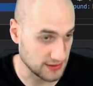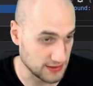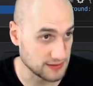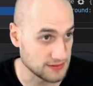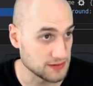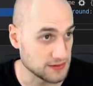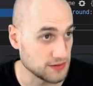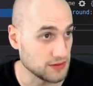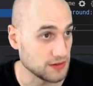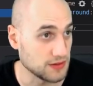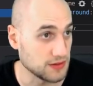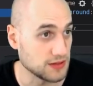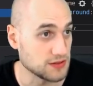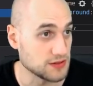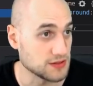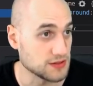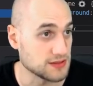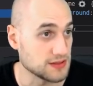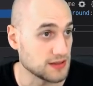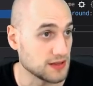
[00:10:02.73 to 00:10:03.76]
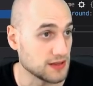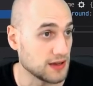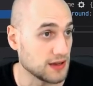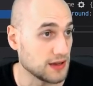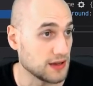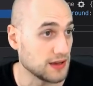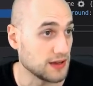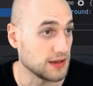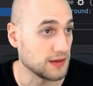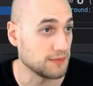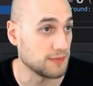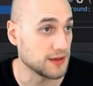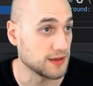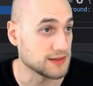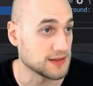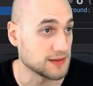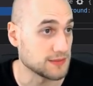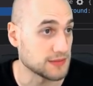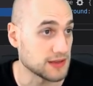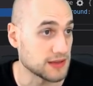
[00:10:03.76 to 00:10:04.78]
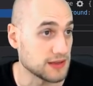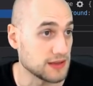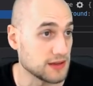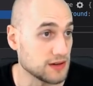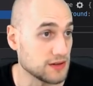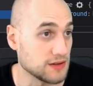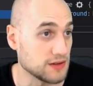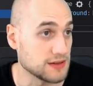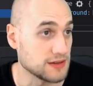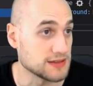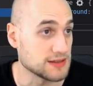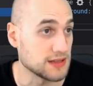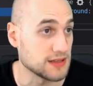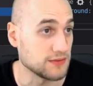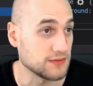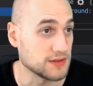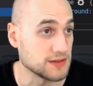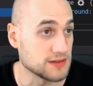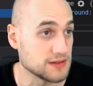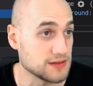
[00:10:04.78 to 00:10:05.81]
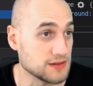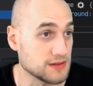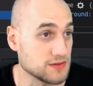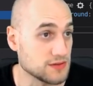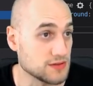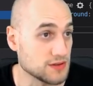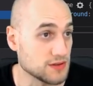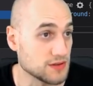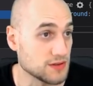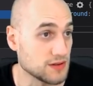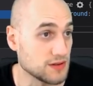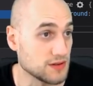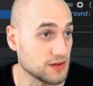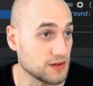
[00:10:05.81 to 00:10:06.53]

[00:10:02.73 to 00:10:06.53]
So you can just embed something here instead of this user